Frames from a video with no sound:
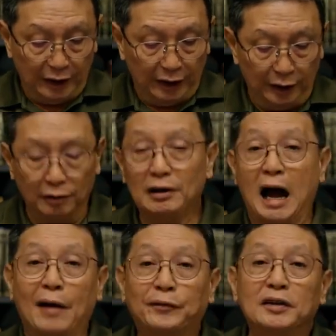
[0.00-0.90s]
You
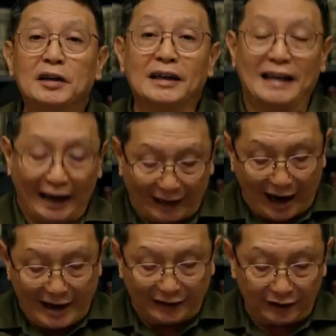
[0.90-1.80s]
know, after a
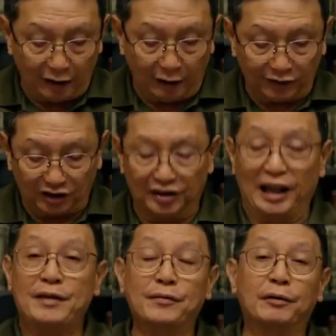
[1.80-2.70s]
decade of
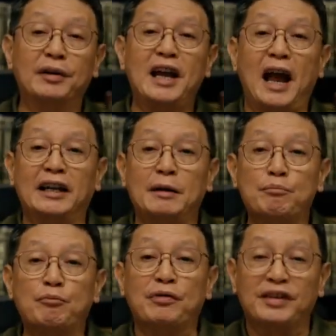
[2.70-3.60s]
slavery and
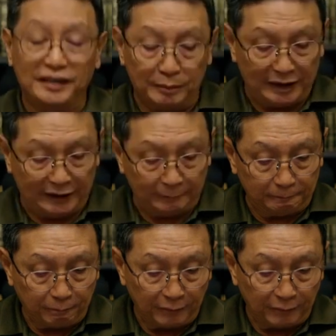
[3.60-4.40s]
imprisonment,